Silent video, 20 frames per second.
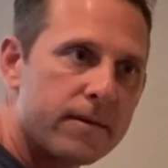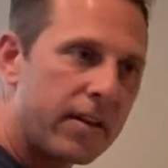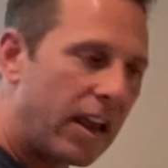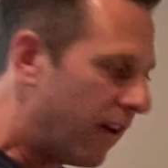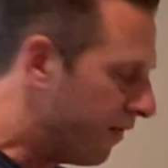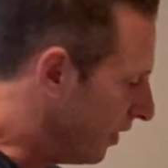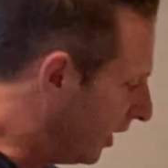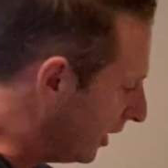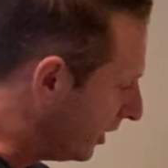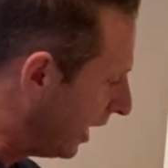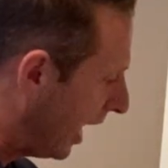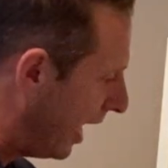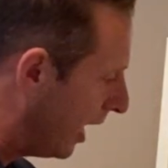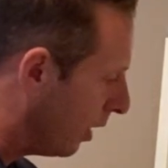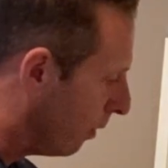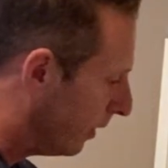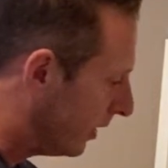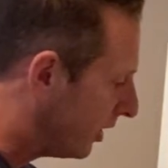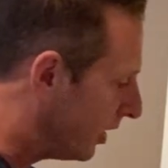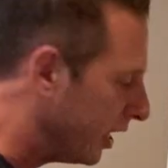If this
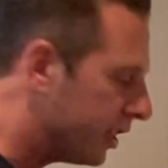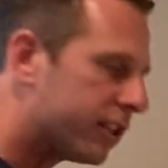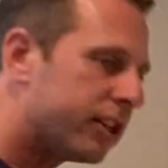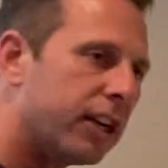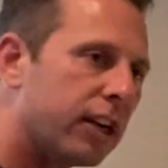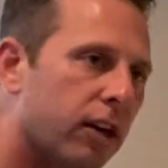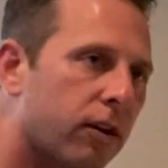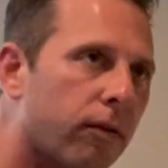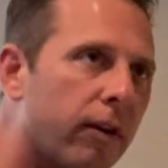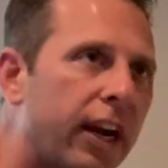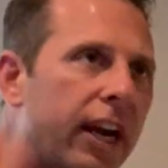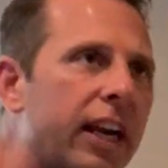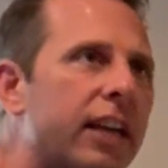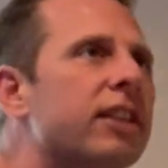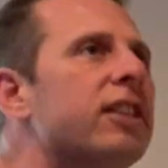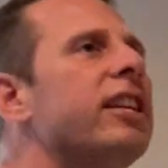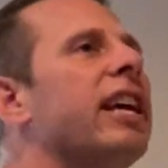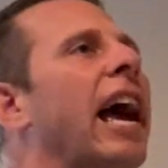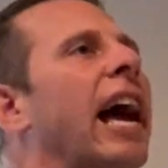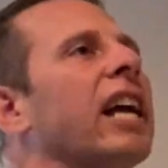angle was 60
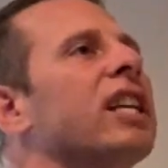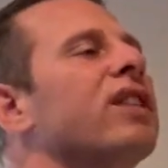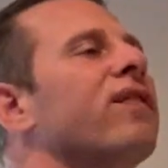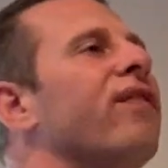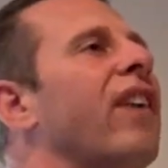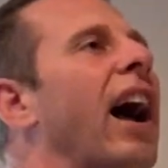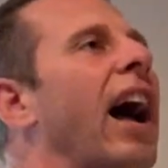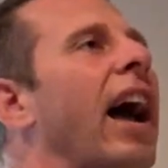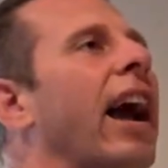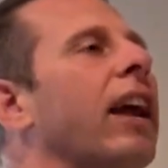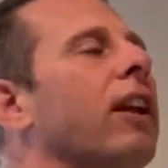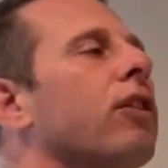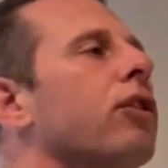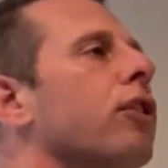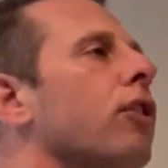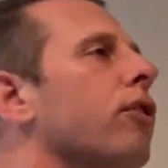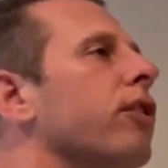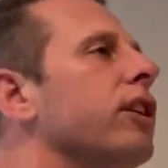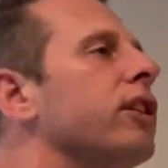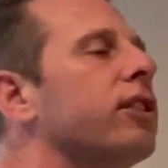degrees, yes, fine,
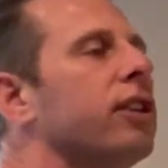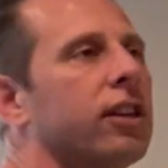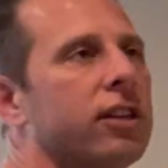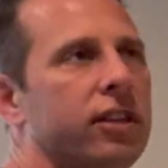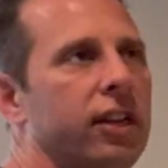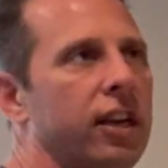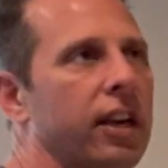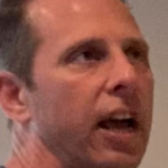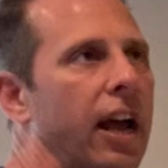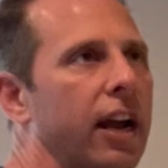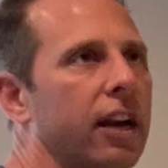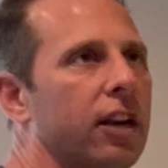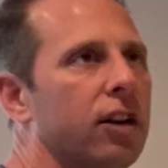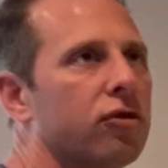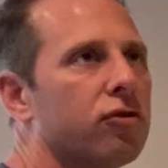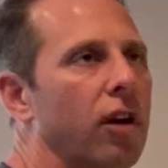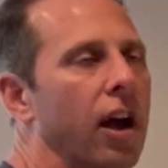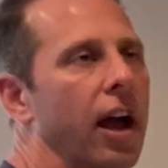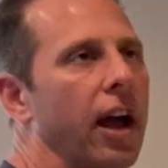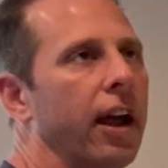30, 60, 90
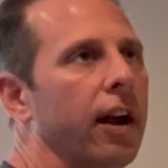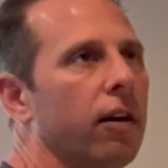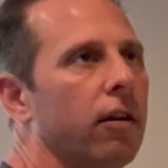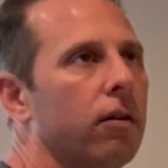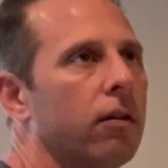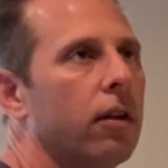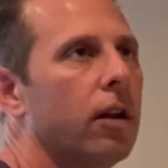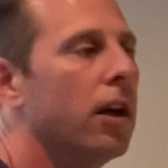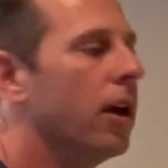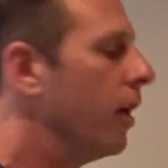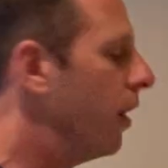triangle.